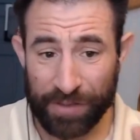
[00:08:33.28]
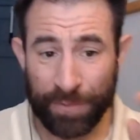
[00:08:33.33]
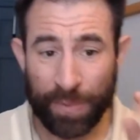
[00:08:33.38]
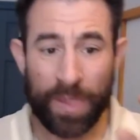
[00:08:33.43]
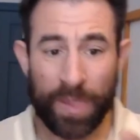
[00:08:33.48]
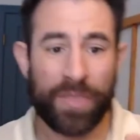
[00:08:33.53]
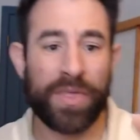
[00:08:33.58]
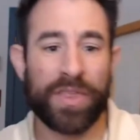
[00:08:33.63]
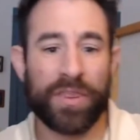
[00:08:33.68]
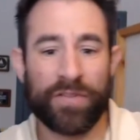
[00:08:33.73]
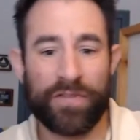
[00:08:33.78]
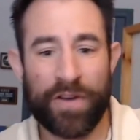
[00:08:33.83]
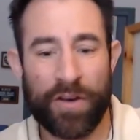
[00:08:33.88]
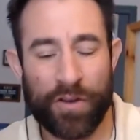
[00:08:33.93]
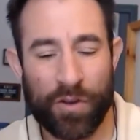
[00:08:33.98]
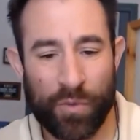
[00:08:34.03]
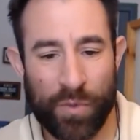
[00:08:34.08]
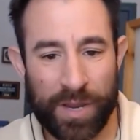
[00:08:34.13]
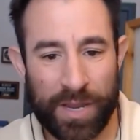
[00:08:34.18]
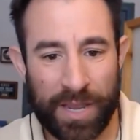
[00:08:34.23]
Then the following
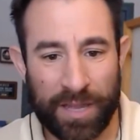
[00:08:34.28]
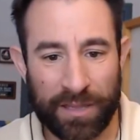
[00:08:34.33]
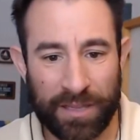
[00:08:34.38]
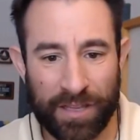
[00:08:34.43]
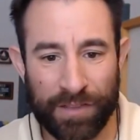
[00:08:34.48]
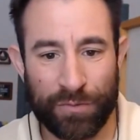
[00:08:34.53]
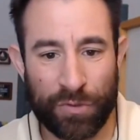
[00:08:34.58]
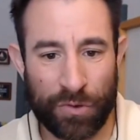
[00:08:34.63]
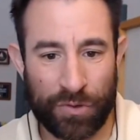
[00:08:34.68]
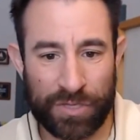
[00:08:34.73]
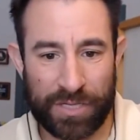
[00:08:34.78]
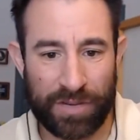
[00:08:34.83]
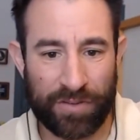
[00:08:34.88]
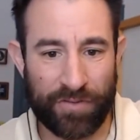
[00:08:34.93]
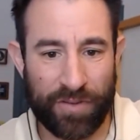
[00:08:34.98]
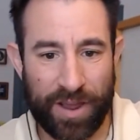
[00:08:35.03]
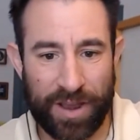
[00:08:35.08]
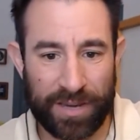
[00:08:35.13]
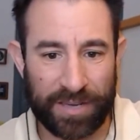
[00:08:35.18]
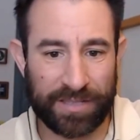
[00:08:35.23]
week I clean Thursday,
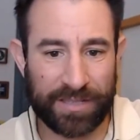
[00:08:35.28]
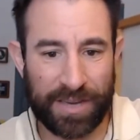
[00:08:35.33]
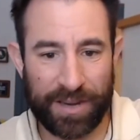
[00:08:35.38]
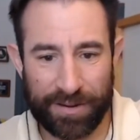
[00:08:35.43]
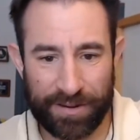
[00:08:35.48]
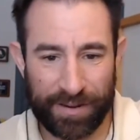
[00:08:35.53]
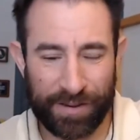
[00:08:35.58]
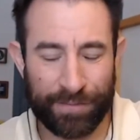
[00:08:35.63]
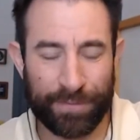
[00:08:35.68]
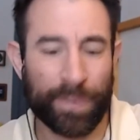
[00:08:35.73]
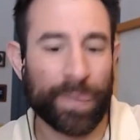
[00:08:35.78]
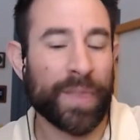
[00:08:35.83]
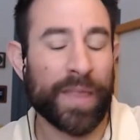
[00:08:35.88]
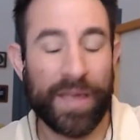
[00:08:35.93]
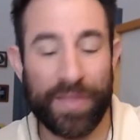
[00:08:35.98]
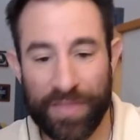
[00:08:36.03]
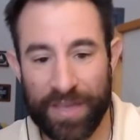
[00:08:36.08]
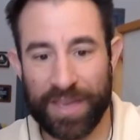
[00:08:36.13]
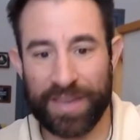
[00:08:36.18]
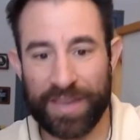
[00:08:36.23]
Friday, Saturday, and
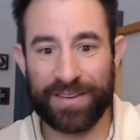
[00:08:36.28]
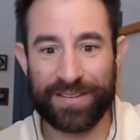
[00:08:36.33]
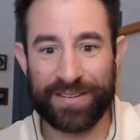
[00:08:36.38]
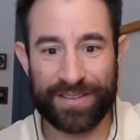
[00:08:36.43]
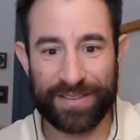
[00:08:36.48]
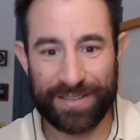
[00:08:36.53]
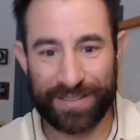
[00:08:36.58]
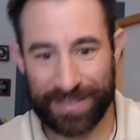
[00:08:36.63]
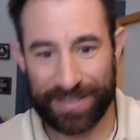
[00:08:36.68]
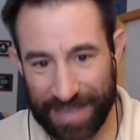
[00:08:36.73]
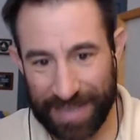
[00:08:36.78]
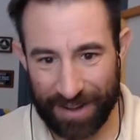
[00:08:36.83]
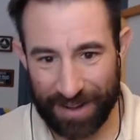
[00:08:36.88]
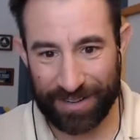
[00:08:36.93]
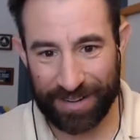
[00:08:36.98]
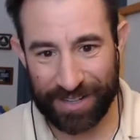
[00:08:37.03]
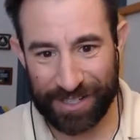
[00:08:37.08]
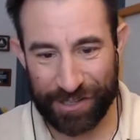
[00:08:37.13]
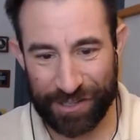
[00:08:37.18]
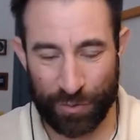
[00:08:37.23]
then Saturday.
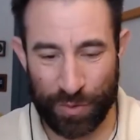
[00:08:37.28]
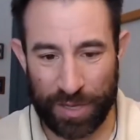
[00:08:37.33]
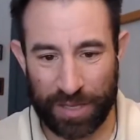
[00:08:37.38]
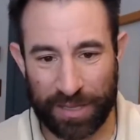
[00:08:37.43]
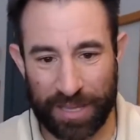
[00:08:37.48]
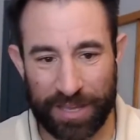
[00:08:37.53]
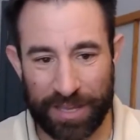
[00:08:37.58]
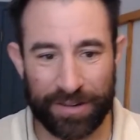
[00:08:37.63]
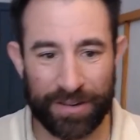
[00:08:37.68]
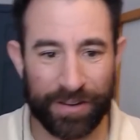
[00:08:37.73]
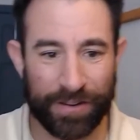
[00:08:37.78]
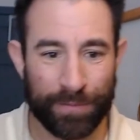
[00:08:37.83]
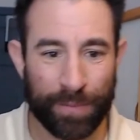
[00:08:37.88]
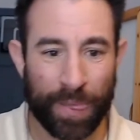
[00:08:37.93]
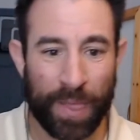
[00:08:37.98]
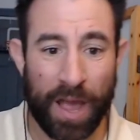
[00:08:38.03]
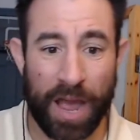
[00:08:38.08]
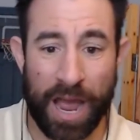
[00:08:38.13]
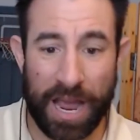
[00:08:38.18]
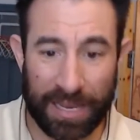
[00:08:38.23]
So a week later.
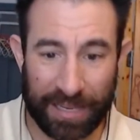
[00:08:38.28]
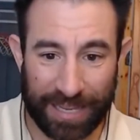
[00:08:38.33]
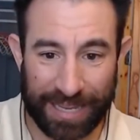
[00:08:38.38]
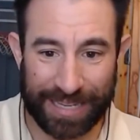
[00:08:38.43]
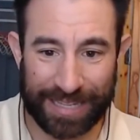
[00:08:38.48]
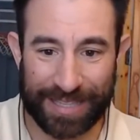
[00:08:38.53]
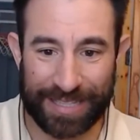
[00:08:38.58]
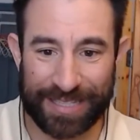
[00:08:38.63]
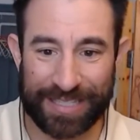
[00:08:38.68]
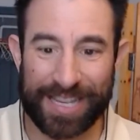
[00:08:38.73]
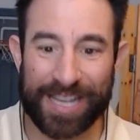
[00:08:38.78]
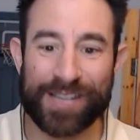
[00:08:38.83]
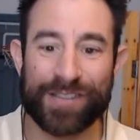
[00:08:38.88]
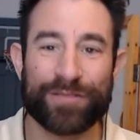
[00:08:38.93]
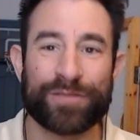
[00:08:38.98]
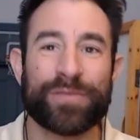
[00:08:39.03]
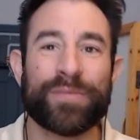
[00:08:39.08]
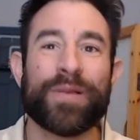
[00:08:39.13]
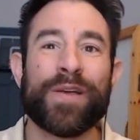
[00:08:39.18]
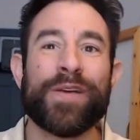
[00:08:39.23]
I like the schedule.
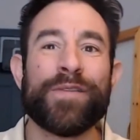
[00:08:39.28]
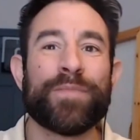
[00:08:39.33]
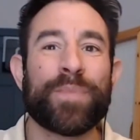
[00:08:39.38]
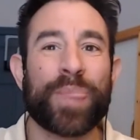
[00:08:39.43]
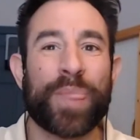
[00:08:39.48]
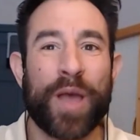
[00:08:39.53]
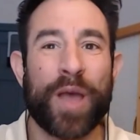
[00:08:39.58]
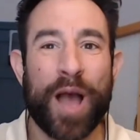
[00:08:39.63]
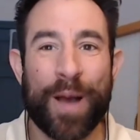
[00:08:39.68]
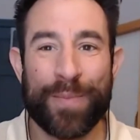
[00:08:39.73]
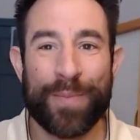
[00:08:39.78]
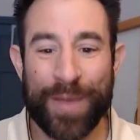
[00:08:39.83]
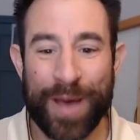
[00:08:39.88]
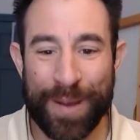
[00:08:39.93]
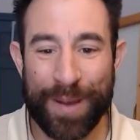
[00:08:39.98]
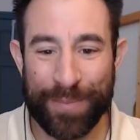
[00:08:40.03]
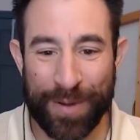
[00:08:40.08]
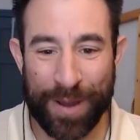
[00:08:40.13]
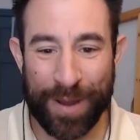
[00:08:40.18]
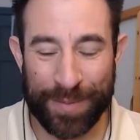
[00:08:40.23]
I'm not
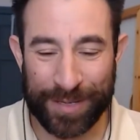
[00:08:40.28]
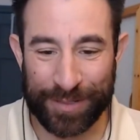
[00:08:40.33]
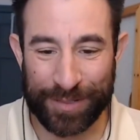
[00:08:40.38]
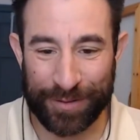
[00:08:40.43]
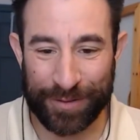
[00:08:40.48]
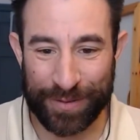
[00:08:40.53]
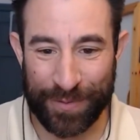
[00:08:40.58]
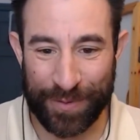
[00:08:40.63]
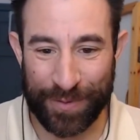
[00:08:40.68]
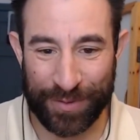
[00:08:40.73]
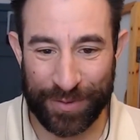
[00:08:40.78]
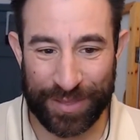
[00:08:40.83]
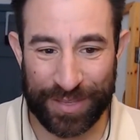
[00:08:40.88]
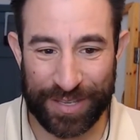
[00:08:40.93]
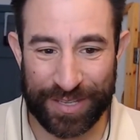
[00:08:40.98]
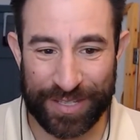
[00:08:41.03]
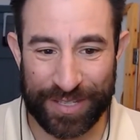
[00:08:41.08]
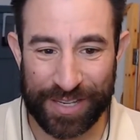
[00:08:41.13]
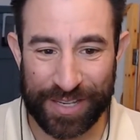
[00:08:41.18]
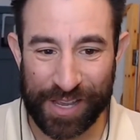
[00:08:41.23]
probably doing more than
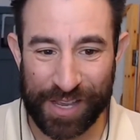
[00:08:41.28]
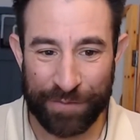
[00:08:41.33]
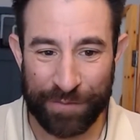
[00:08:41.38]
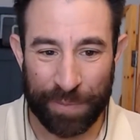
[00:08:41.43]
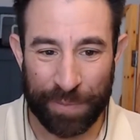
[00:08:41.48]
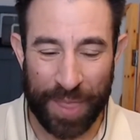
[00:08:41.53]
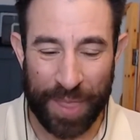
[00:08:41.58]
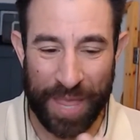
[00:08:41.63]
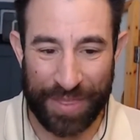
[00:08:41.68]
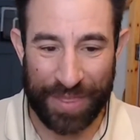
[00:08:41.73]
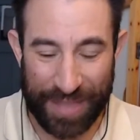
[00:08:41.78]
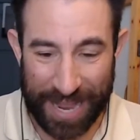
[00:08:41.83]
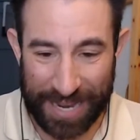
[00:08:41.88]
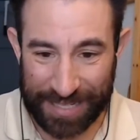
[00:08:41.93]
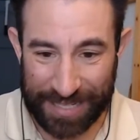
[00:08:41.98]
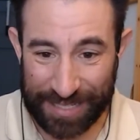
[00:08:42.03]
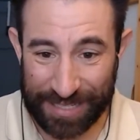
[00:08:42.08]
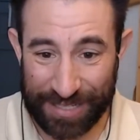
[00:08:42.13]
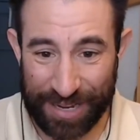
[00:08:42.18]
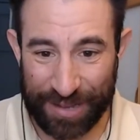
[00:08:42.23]
this, and that's
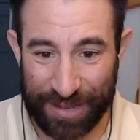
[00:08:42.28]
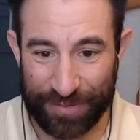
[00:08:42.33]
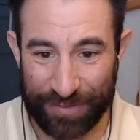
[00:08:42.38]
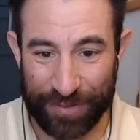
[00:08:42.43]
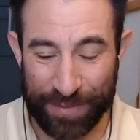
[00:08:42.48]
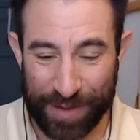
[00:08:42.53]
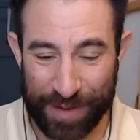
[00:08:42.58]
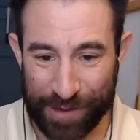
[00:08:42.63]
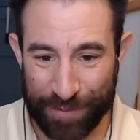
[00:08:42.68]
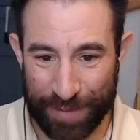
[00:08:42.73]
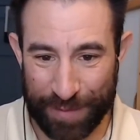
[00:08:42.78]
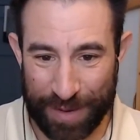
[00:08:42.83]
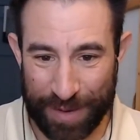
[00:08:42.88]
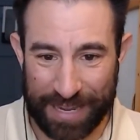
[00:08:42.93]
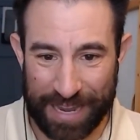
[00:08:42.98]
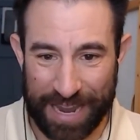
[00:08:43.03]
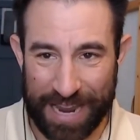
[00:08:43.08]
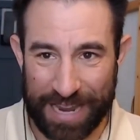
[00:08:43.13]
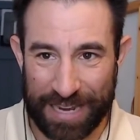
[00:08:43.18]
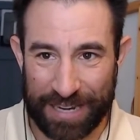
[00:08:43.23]
enough for me to make
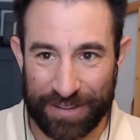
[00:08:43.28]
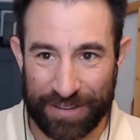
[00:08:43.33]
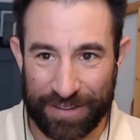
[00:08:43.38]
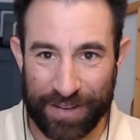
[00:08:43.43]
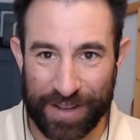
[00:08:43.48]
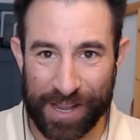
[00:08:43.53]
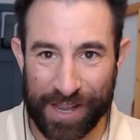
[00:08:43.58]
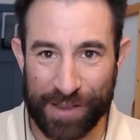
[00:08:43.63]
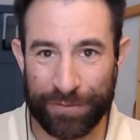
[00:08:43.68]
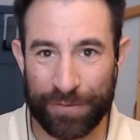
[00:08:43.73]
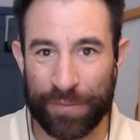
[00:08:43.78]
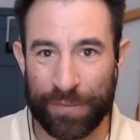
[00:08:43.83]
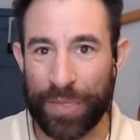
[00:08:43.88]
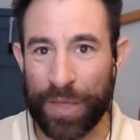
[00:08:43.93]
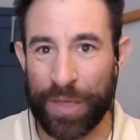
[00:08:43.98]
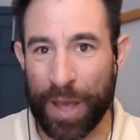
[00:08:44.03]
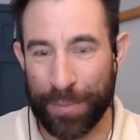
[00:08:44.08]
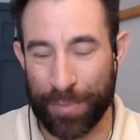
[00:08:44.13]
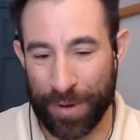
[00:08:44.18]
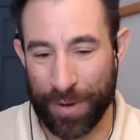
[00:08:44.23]
85.
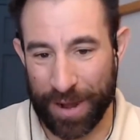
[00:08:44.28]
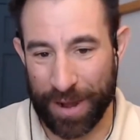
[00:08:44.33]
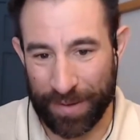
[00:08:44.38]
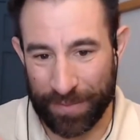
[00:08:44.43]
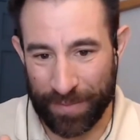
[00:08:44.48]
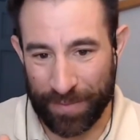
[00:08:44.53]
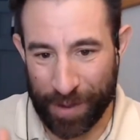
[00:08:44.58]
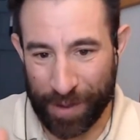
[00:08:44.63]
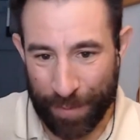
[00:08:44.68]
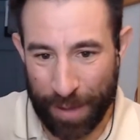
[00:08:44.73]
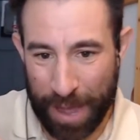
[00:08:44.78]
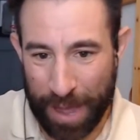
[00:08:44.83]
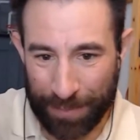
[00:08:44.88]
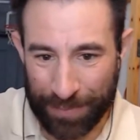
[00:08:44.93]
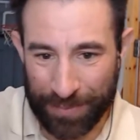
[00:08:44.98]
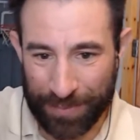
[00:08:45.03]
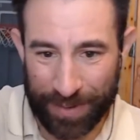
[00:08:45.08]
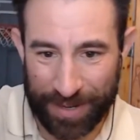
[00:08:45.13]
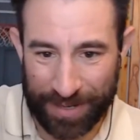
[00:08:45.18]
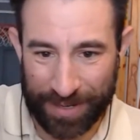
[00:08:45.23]
I'll
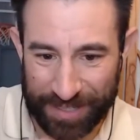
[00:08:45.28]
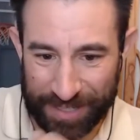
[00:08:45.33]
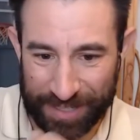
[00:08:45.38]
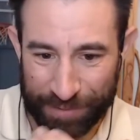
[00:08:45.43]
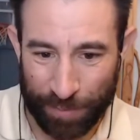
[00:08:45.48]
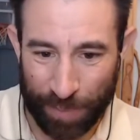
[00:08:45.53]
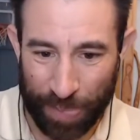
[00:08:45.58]
optimize this.